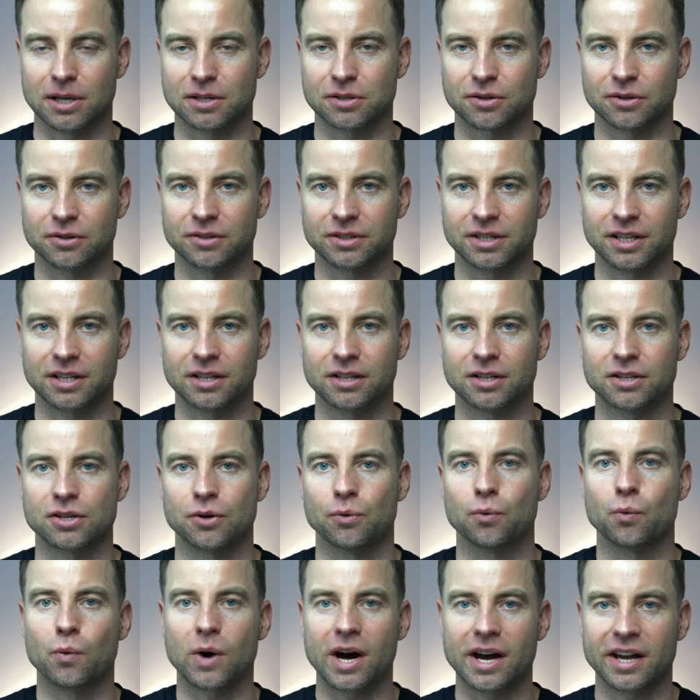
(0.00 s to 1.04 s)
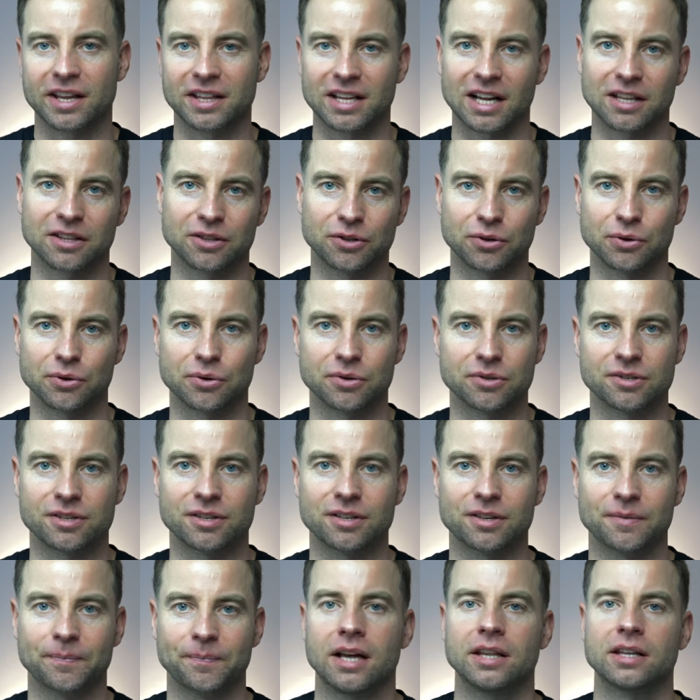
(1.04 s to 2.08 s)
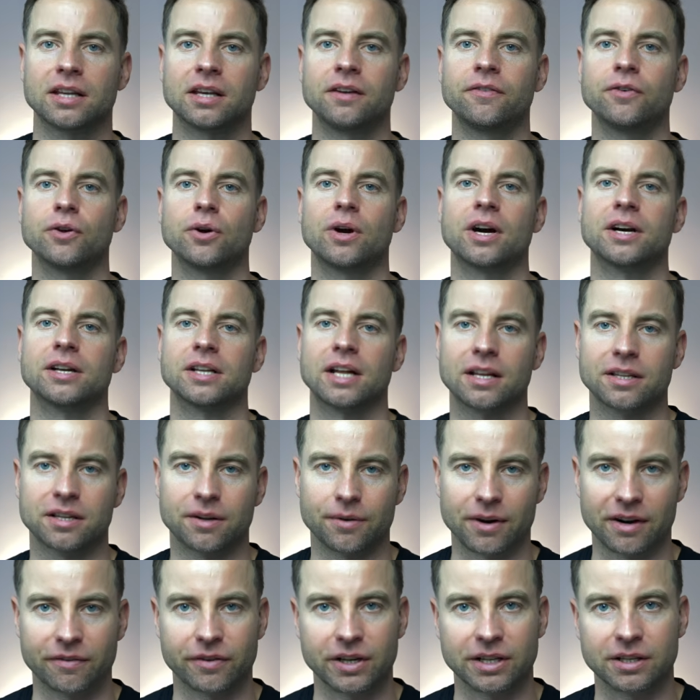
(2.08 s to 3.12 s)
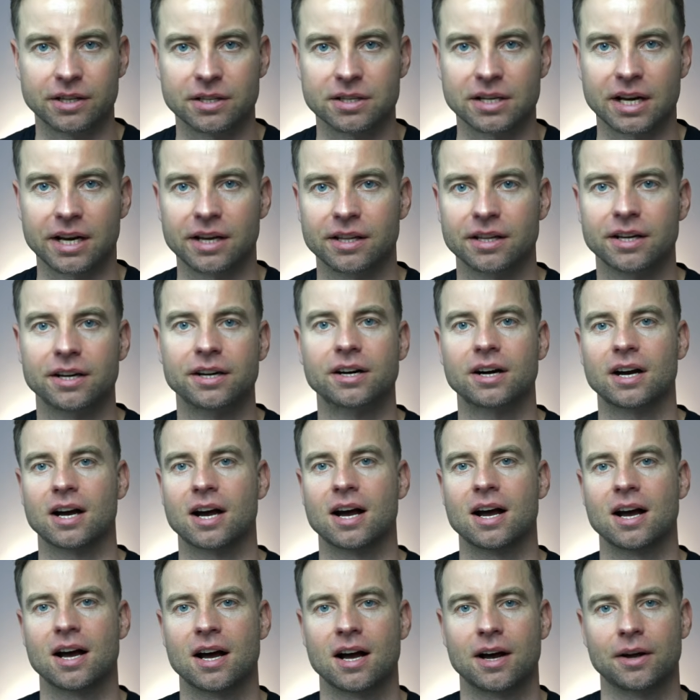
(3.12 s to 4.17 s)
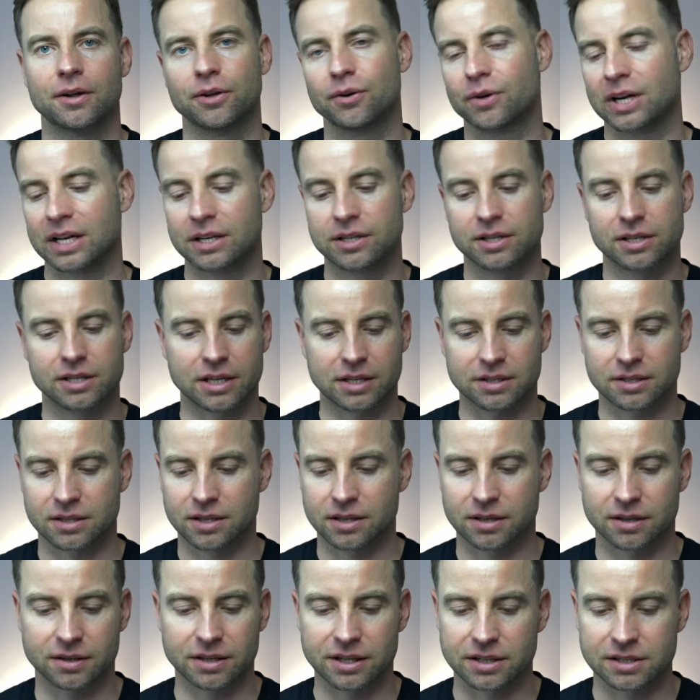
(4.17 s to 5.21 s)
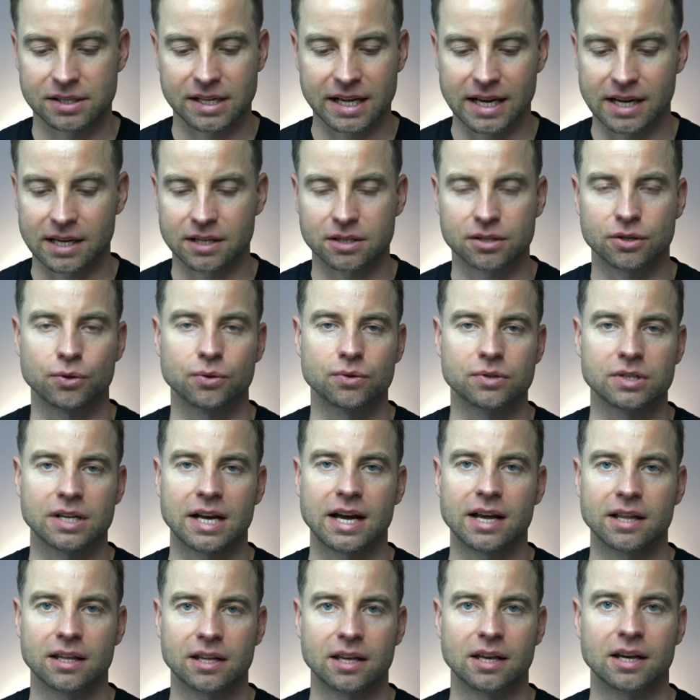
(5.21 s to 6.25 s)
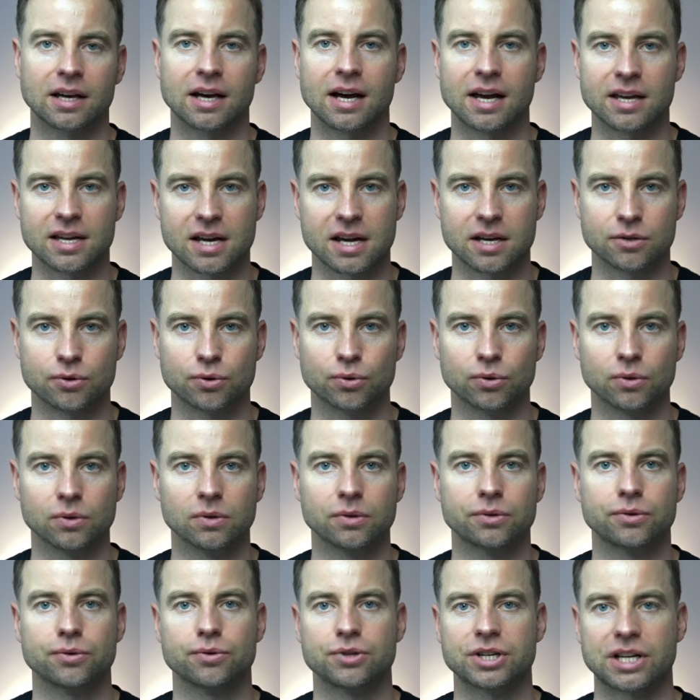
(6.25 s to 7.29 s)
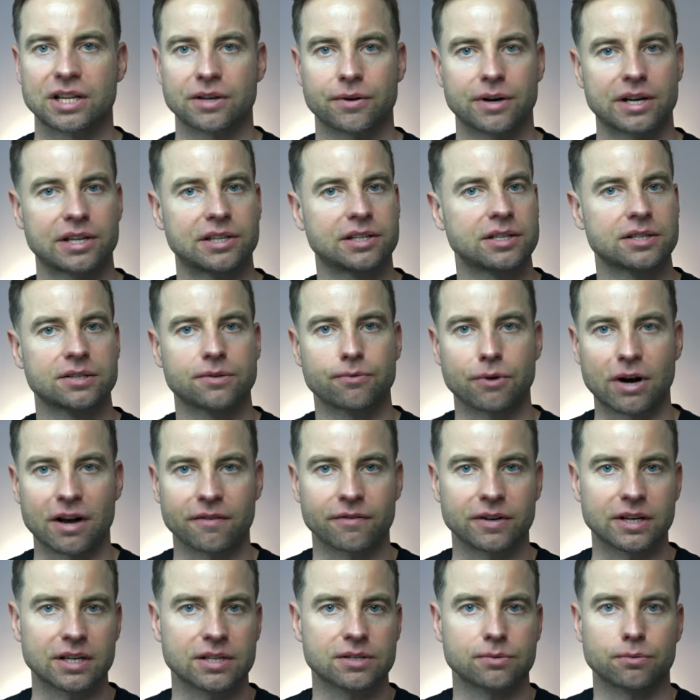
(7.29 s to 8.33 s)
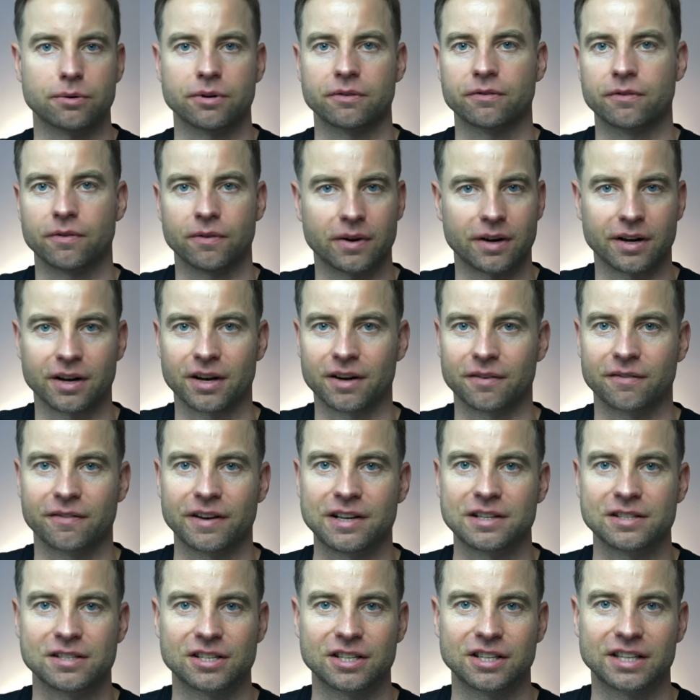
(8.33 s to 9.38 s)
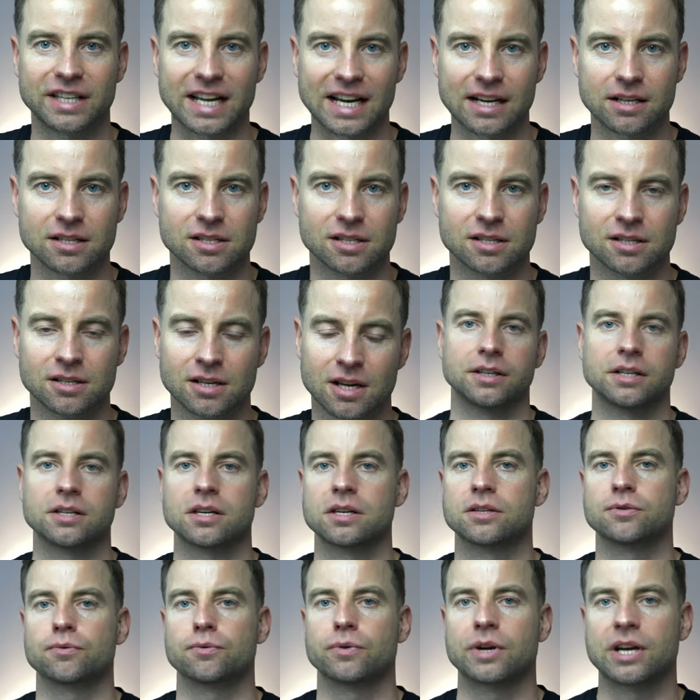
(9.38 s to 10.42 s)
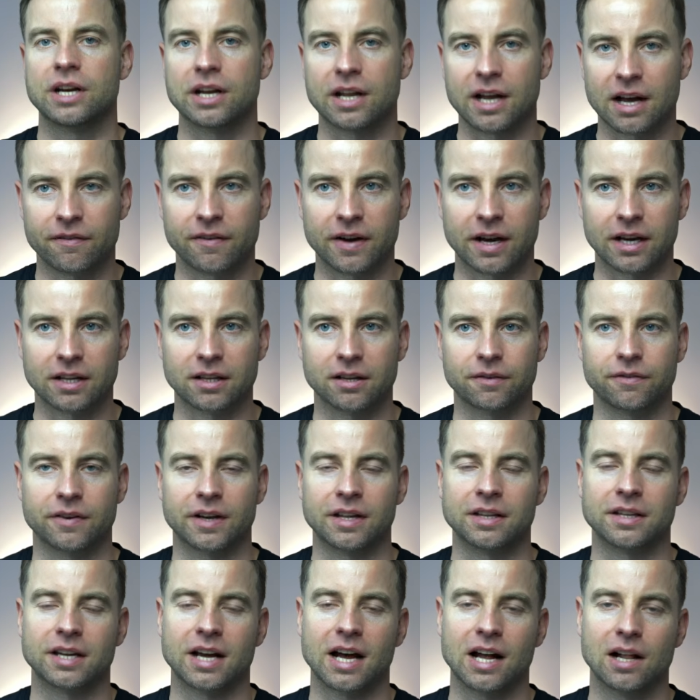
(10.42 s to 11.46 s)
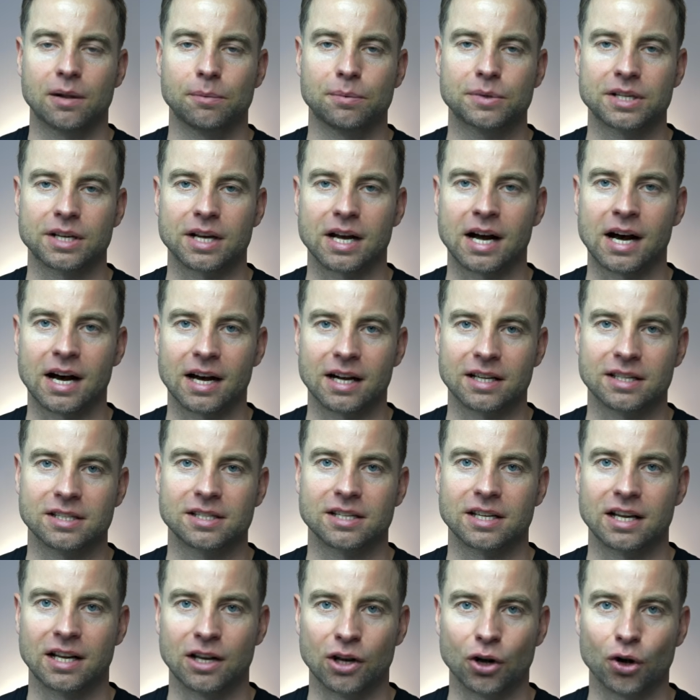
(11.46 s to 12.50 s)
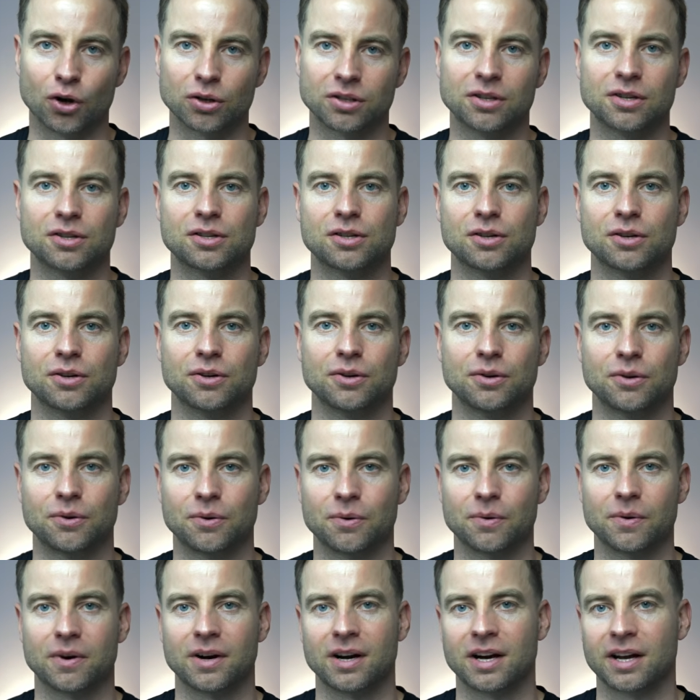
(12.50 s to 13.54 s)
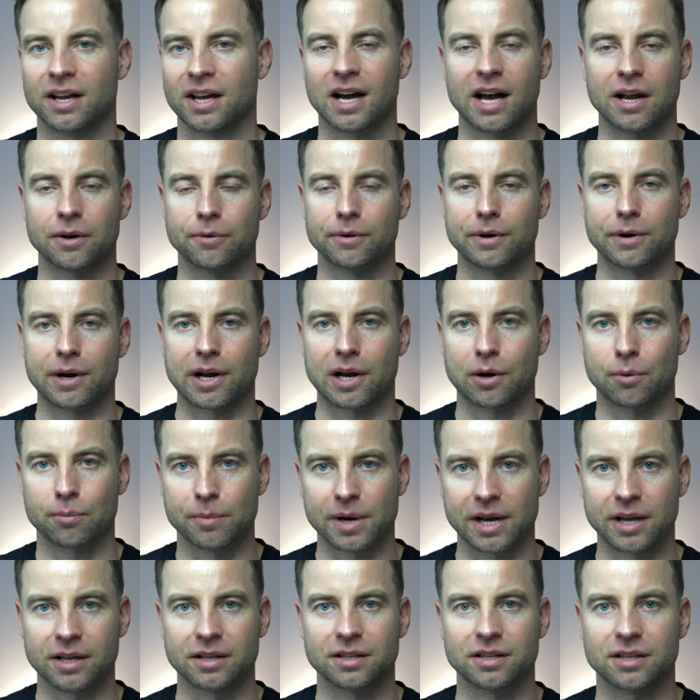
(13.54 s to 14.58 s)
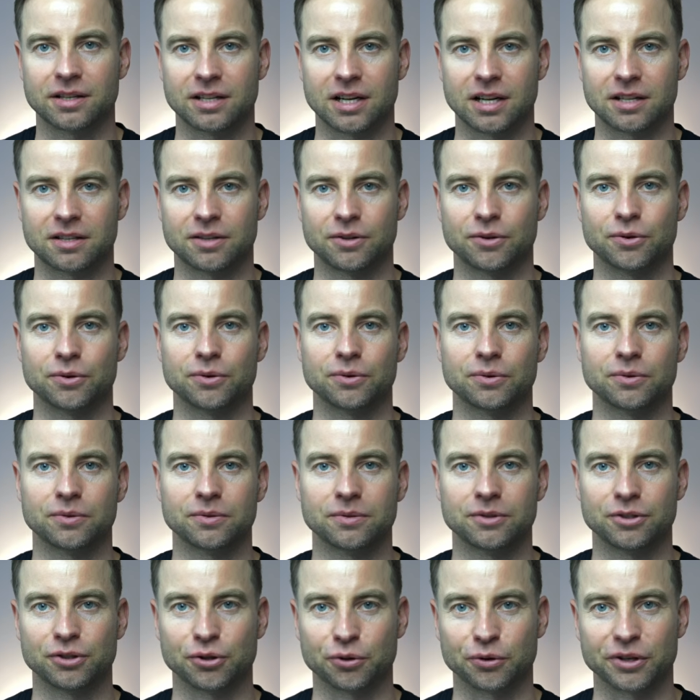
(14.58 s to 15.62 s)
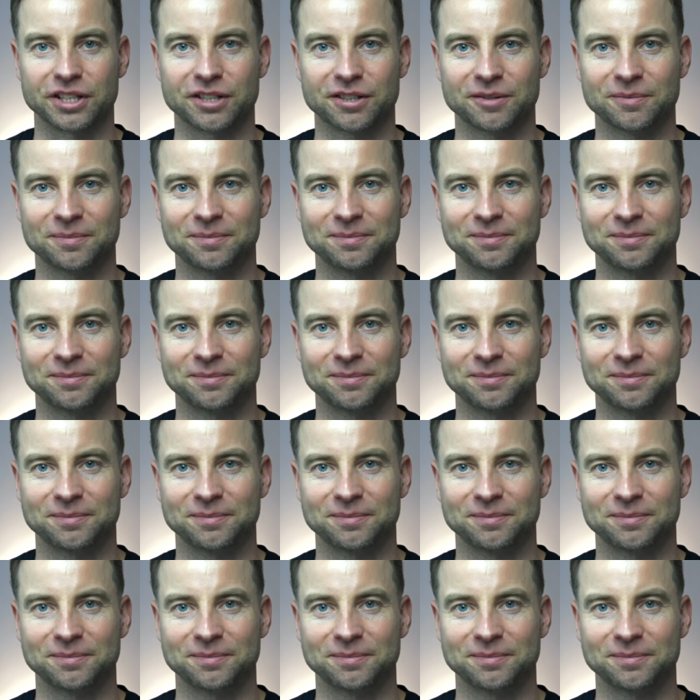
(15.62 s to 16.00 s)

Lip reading: content, so why not to use it? And if you are not graphic designer, you can just these days use any AI tool to generate these graphics with fancy texts. This is really effective and helps ads a lot, so I highly recommend that you do it.